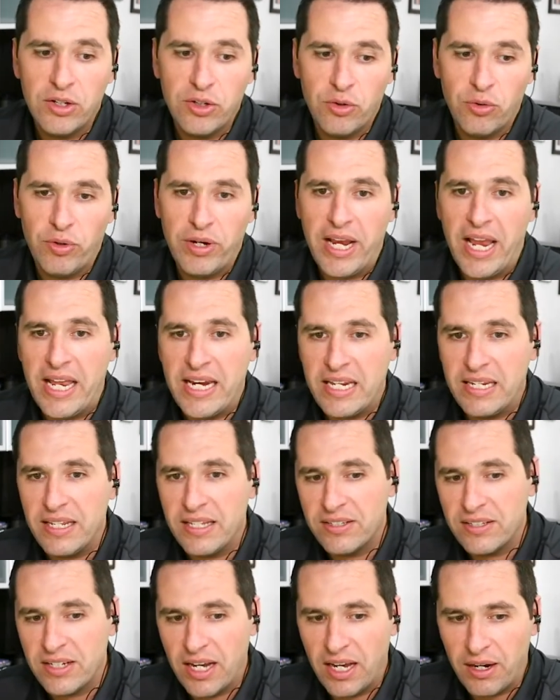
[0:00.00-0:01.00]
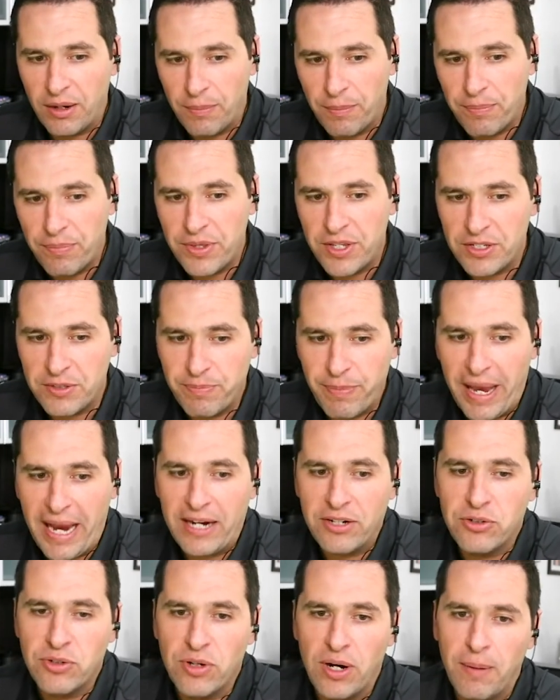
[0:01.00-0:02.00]
creating this kind of this
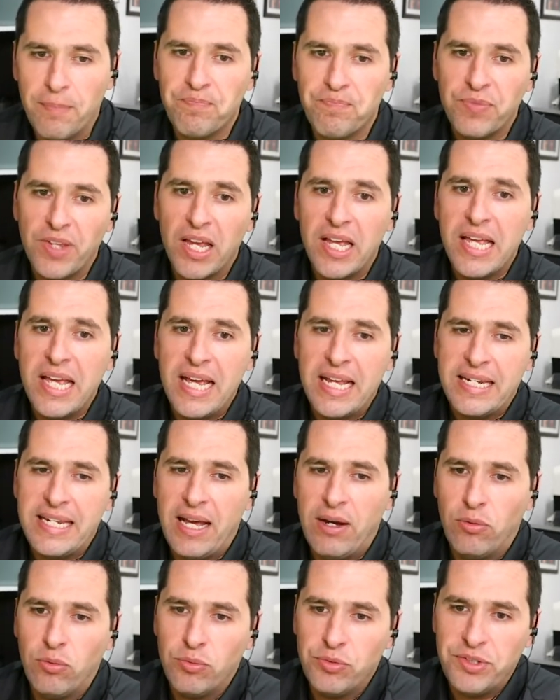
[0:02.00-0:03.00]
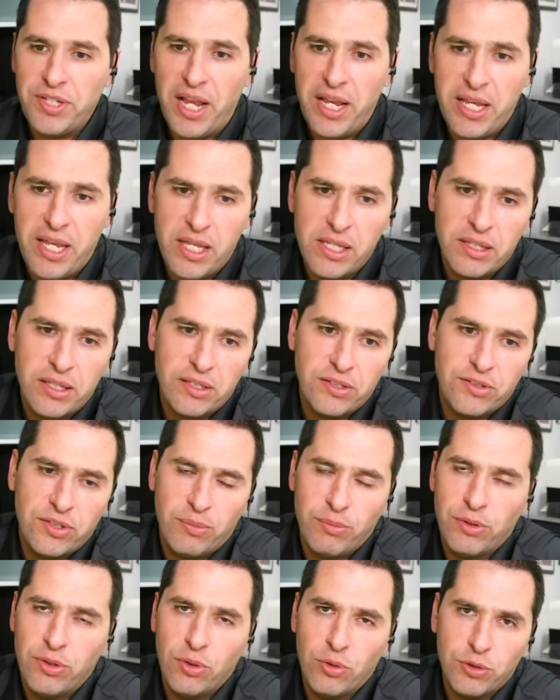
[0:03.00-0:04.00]
backdrop. Now, taking
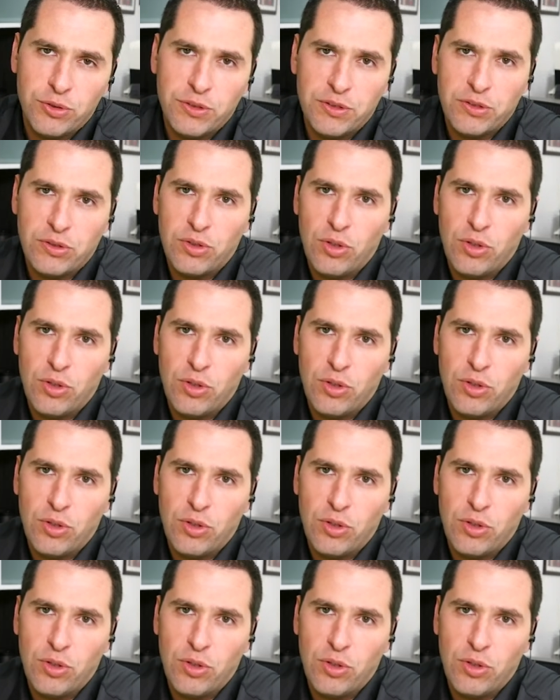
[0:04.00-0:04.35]
some of those